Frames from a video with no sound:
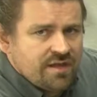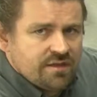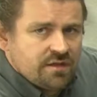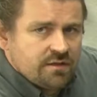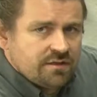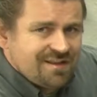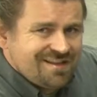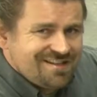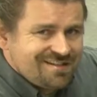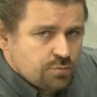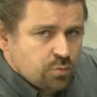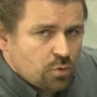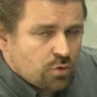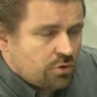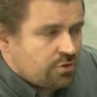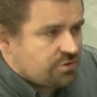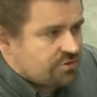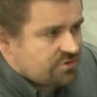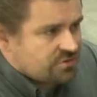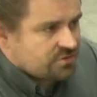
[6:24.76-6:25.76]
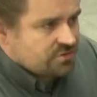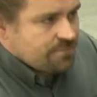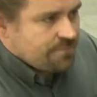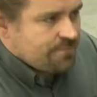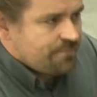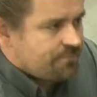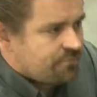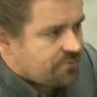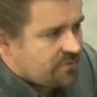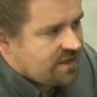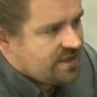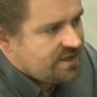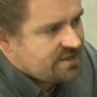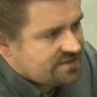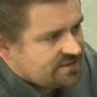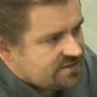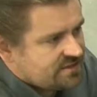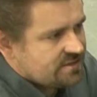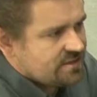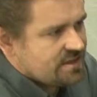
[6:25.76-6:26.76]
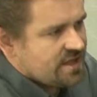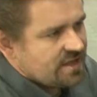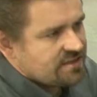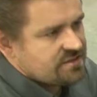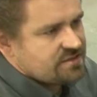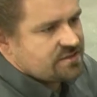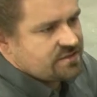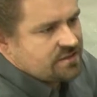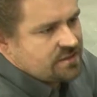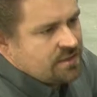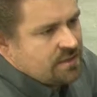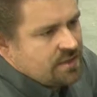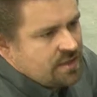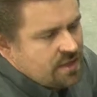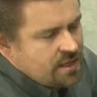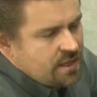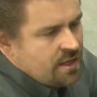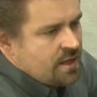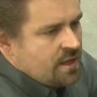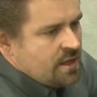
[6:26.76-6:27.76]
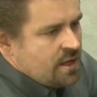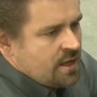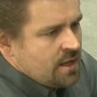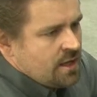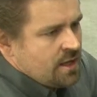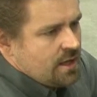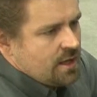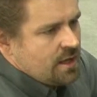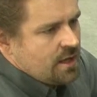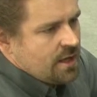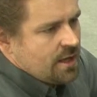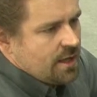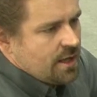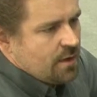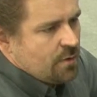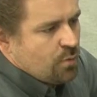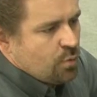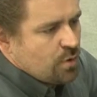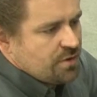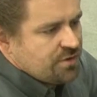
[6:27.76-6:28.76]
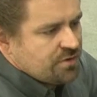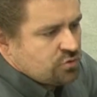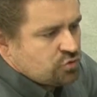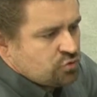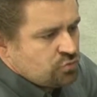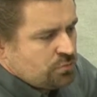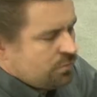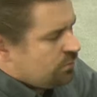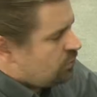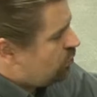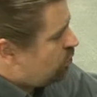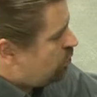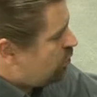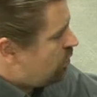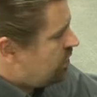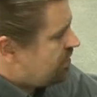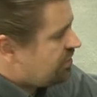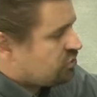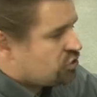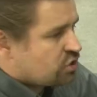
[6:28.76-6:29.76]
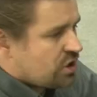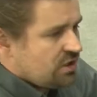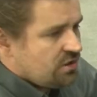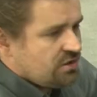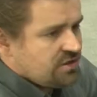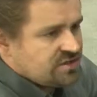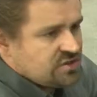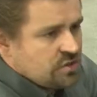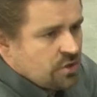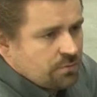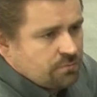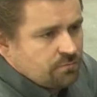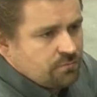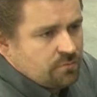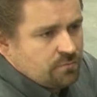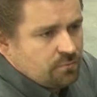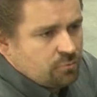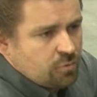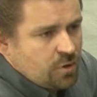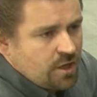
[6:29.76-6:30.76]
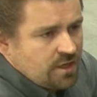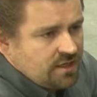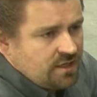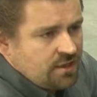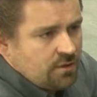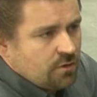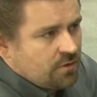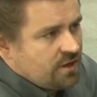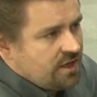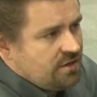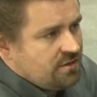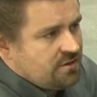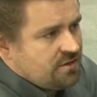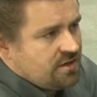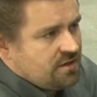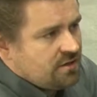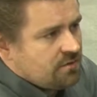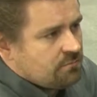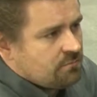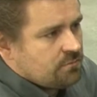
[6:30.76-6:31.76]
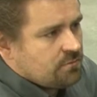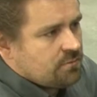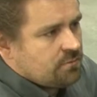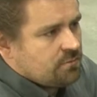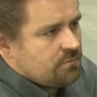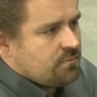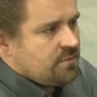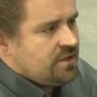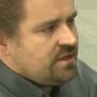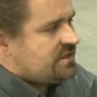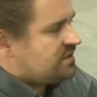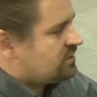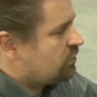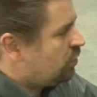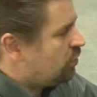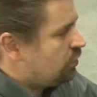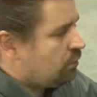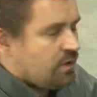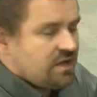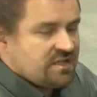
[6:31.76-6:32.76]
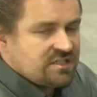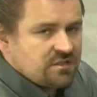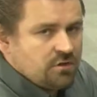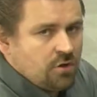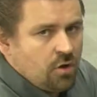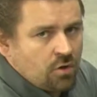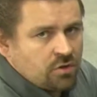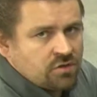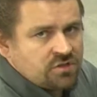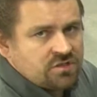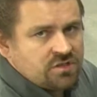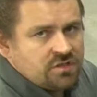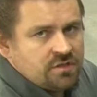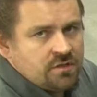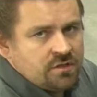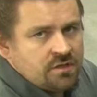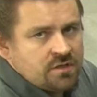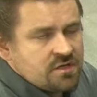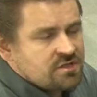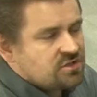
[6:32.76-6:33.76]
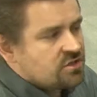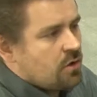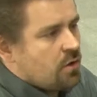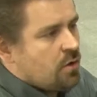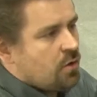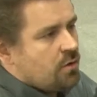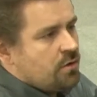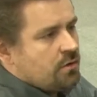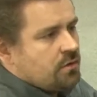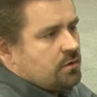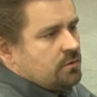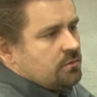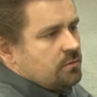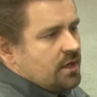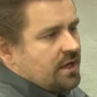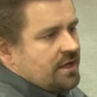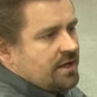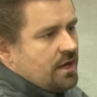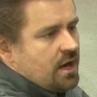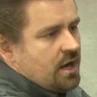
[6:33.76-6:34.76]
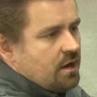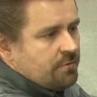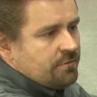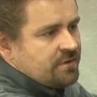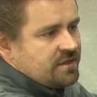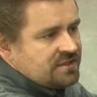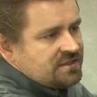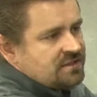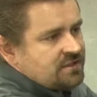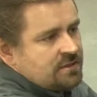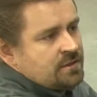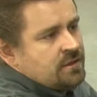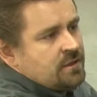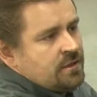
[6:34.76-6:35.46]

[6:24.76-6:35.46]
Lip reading: that this works is that when the trailer is not running or anything, it's always locked. So like now this